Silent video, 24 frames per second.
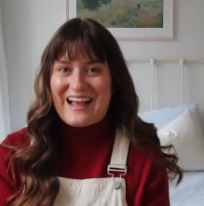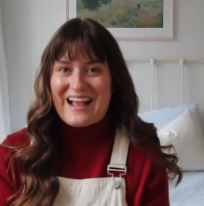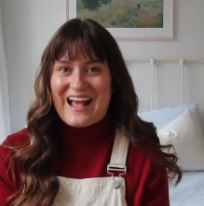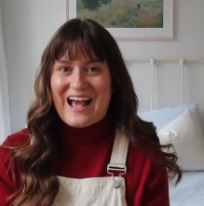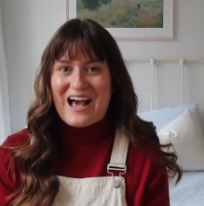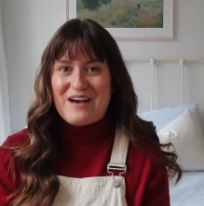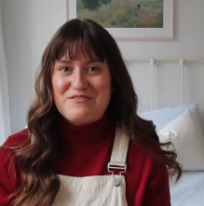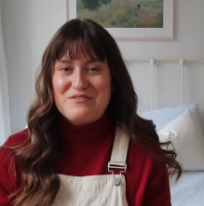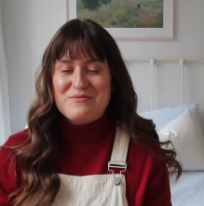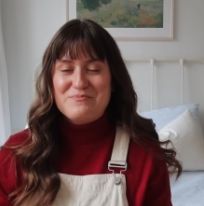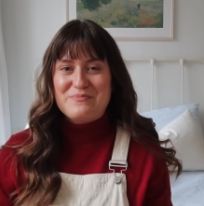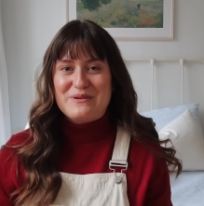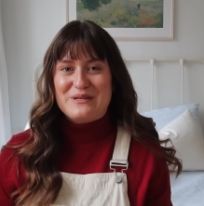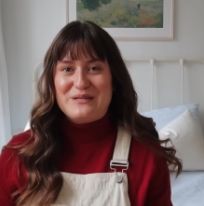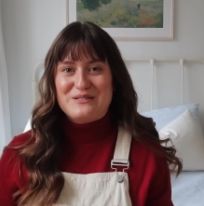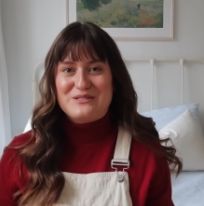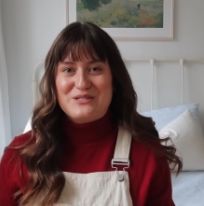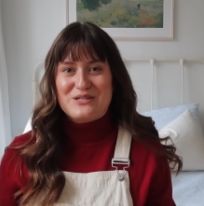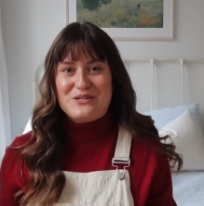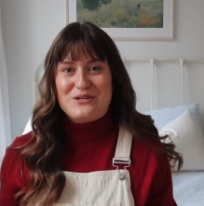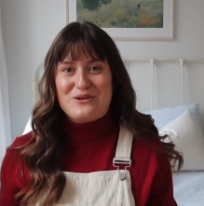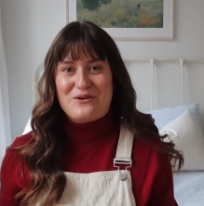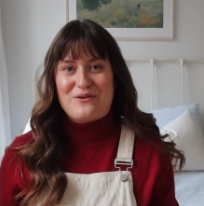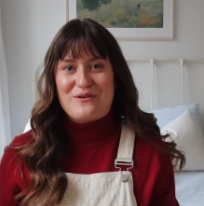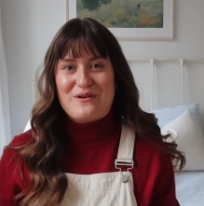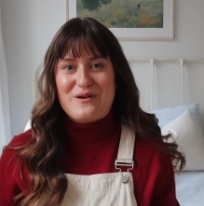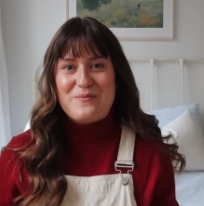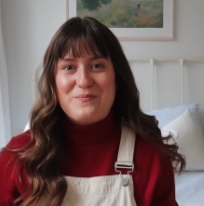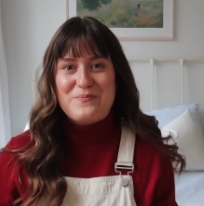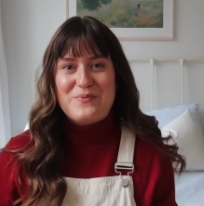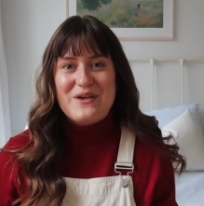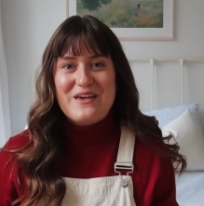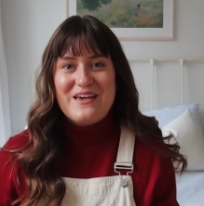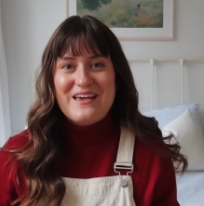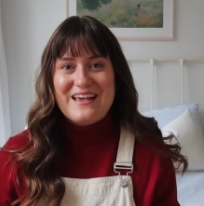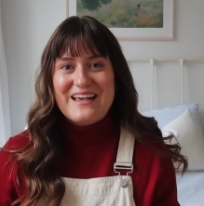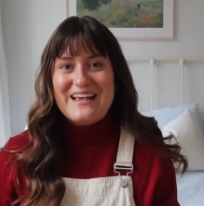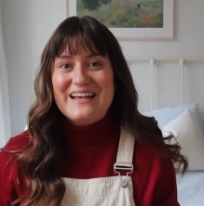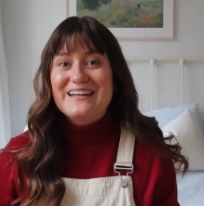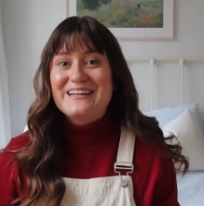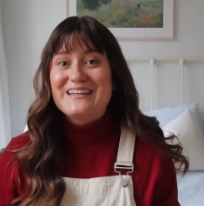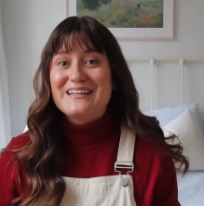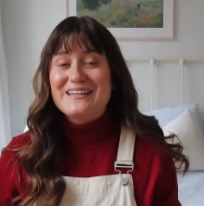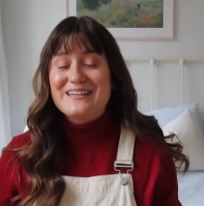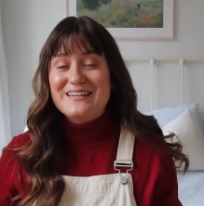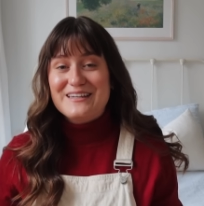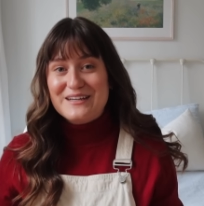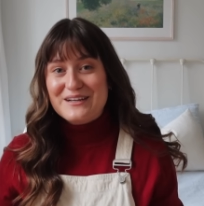I haven't been to Europe
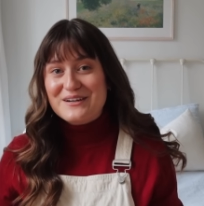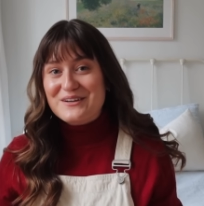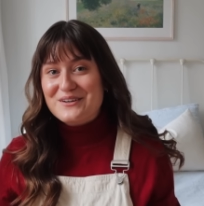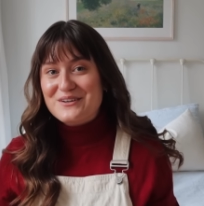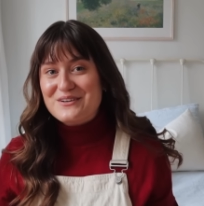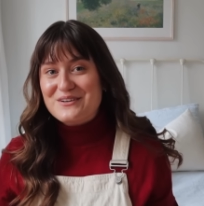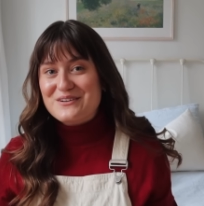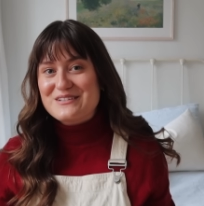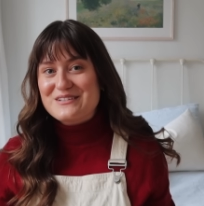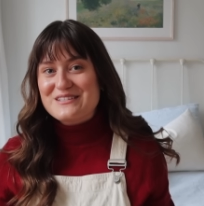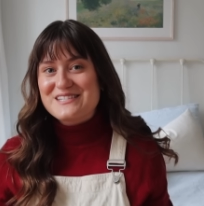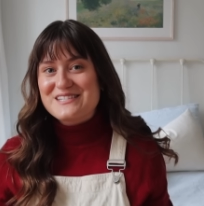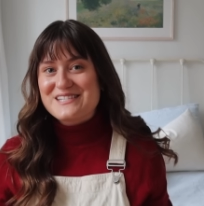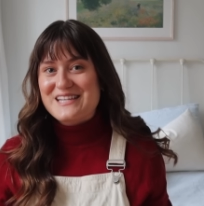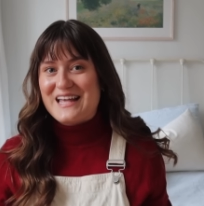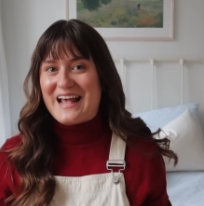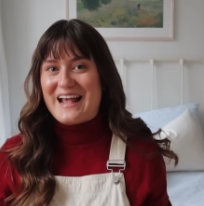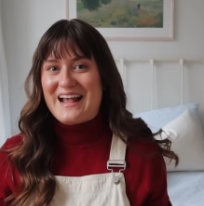in years